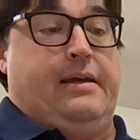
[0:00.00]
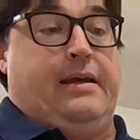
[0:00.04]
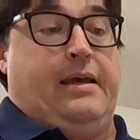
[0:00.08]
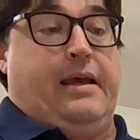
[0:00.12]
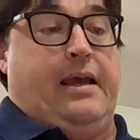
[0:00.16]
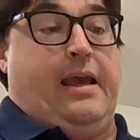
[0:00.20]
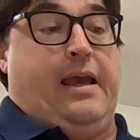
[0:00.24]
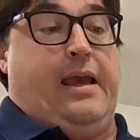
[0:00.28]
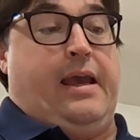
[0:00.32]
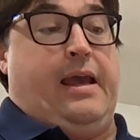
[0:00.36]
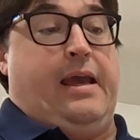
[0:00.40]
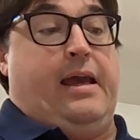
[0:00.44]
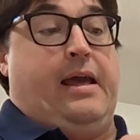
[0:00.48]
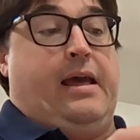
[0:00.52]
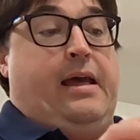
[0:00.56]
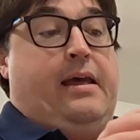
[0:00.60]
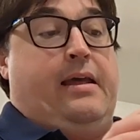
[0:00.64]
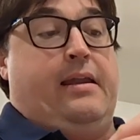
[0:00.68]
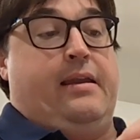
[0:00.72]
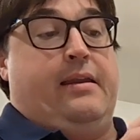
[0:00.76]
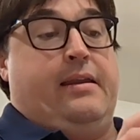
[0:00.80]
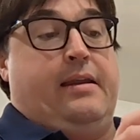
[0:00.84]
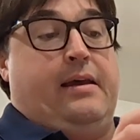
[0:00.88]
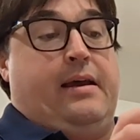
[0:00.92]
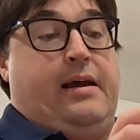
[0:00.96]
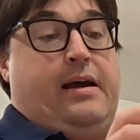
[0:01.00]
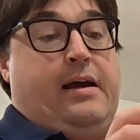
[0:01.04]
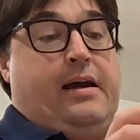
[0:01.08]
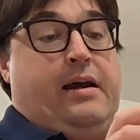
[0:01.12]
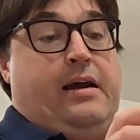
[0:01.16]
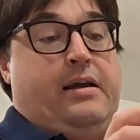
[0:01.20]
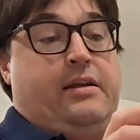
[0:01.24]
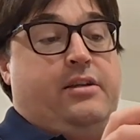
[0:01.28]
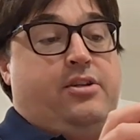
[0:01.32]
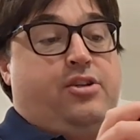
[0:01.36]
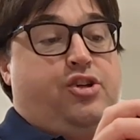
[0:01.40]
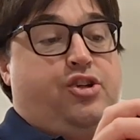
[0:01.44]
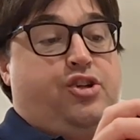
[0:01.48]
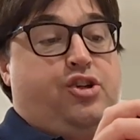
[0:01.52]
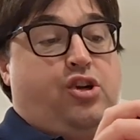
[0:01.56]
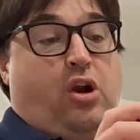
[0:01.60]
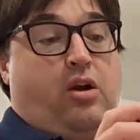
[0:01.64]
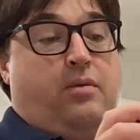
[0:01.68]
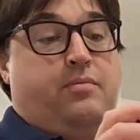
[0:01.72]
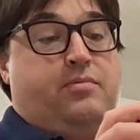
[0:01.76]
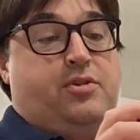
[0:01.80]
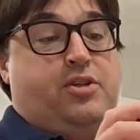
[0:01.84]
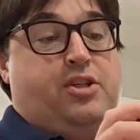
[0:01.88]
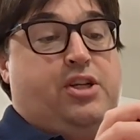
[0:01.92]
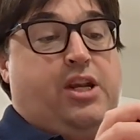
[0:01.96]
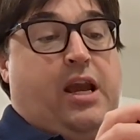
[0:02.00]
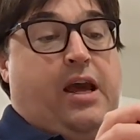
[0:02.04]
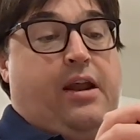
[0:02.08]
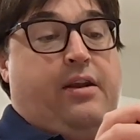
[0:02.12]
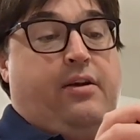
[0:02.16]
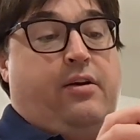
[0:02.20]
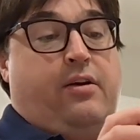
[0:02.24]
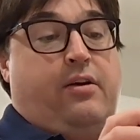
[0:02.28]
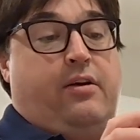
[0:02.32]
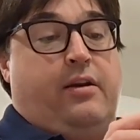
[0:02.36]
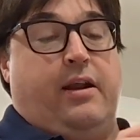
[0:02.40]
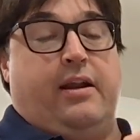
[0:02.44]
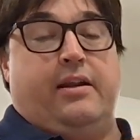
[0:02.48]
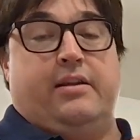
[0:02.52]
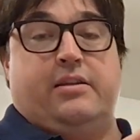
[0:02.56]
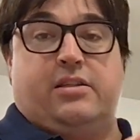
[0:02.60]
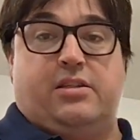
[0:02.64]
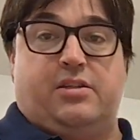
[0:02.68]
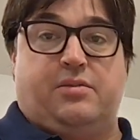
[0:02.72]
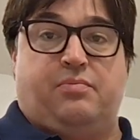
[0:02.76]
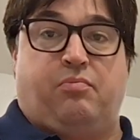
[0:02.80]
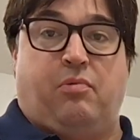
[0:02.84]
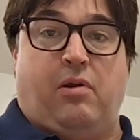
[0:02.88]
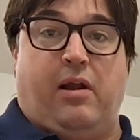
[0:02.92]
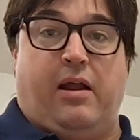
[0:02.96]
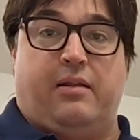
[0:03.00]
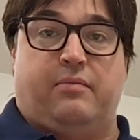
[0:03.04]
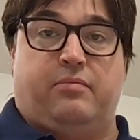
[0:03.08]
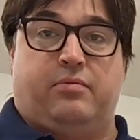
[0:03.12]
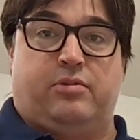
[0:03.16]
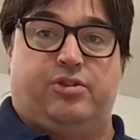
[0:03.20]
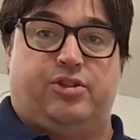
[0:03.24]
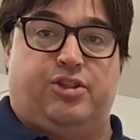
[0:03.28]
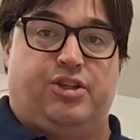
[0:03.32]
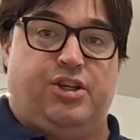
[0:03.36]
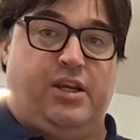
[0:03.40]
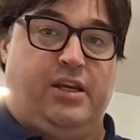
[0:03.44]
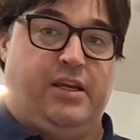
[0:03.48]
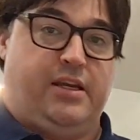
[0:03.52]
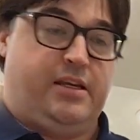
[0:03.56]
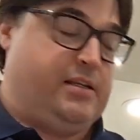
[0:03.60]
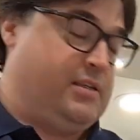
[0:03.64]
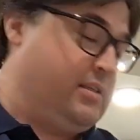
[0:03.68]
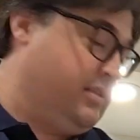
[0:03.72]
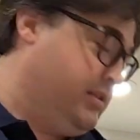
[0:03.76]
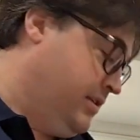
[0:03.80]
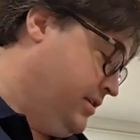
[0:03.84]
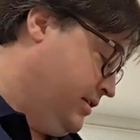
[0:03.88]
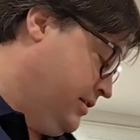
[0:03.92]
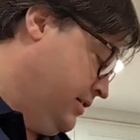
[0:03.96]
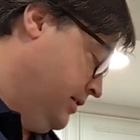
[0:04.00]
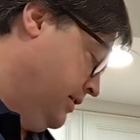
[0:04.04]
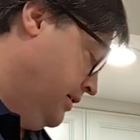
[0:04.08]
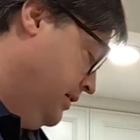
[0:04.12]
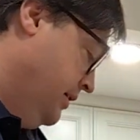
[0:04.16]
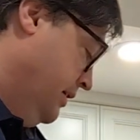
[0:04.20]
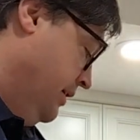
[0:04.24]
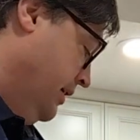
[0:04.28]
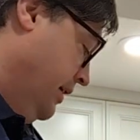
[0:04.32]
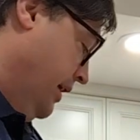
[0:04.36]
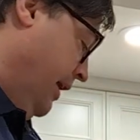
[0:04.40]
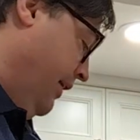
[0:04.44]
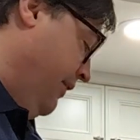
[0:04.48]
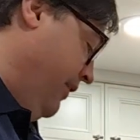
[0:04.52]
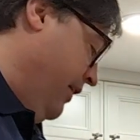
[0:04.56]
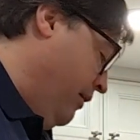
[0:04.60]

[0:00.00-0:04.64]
and it's sharp cheddar and it's spreadable cheese, and